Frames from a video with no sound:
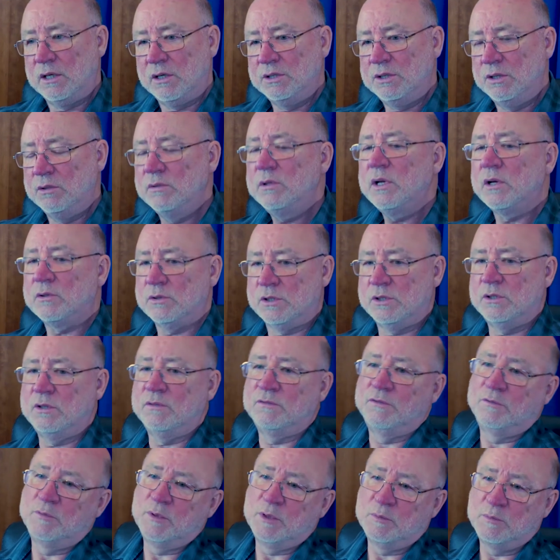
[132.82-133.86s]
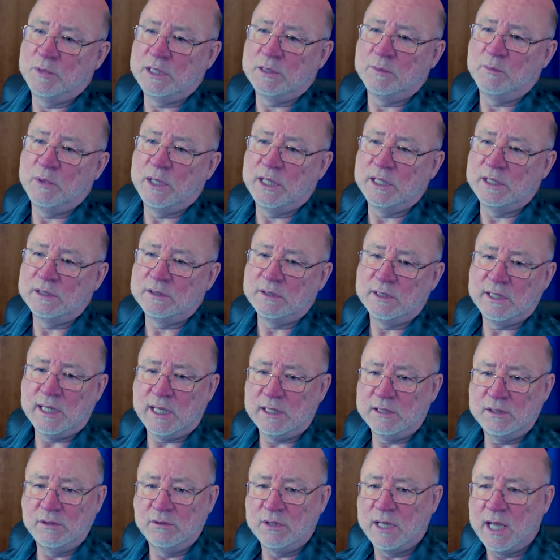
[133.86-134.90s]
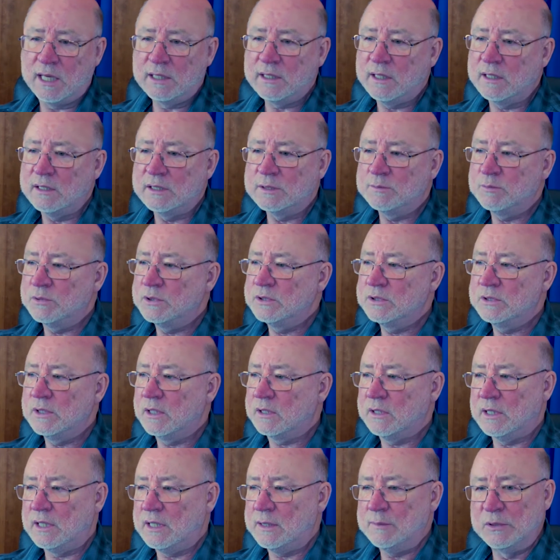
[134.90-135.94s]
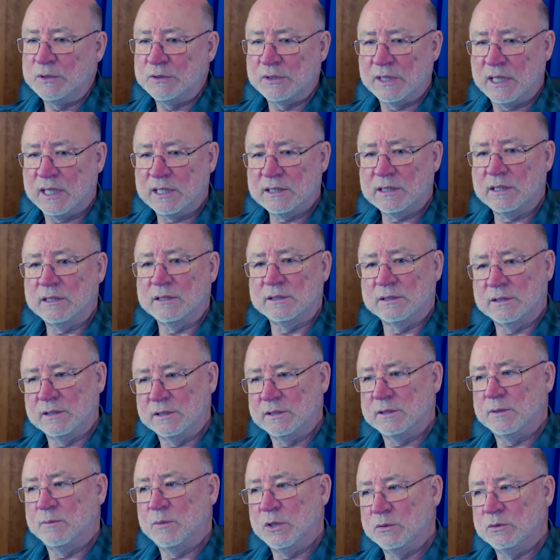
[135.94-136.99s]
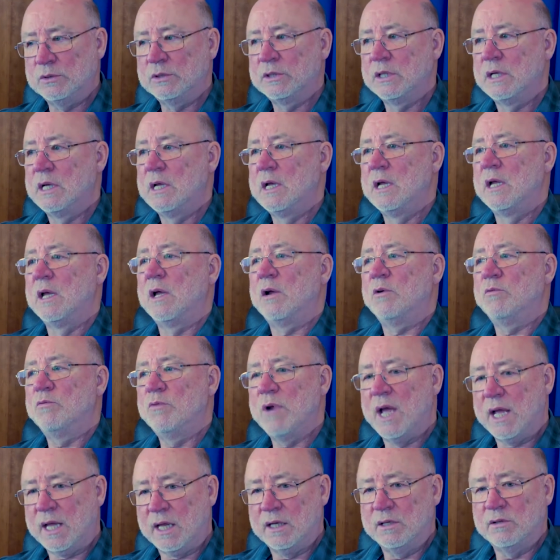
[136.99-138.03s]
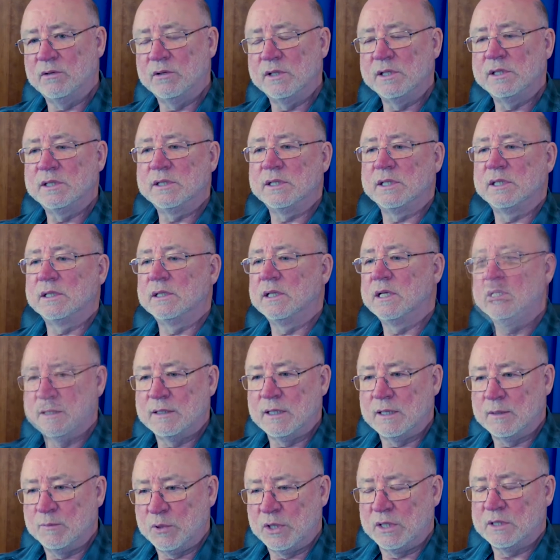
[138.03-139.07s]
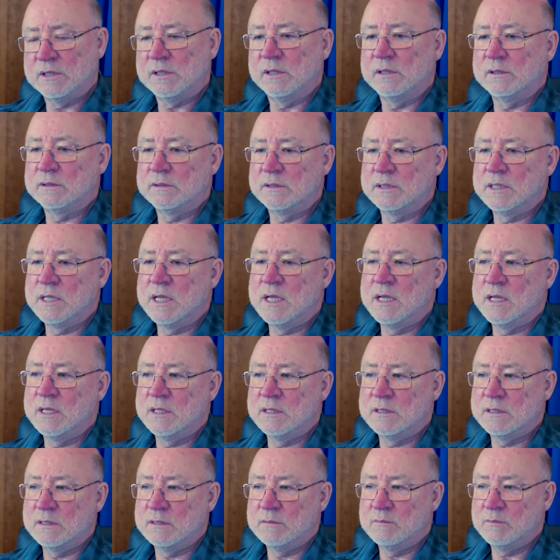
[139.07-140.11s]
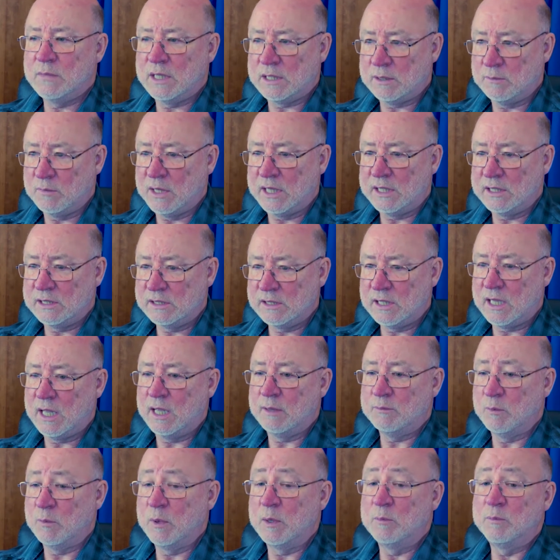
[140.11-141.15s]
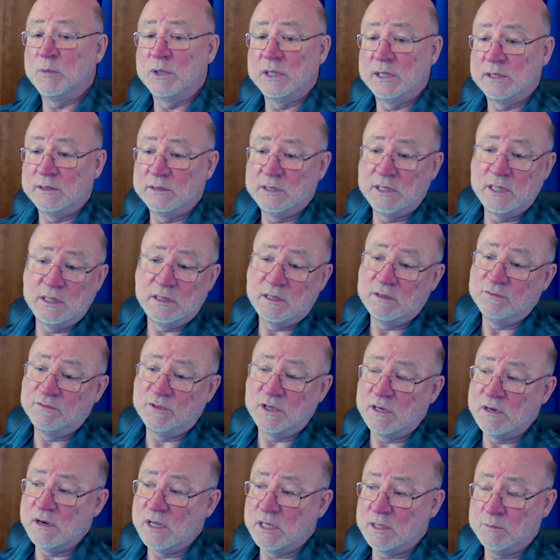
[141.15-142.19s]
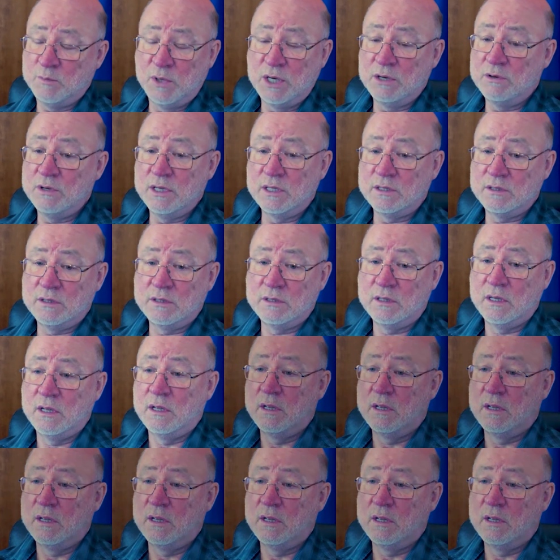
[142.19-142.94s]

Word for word: I do know stuff about mathematics. I can't do calculus, but it's not all about calculus. It's about recognising that a person is mathematics capable by dint of their experience.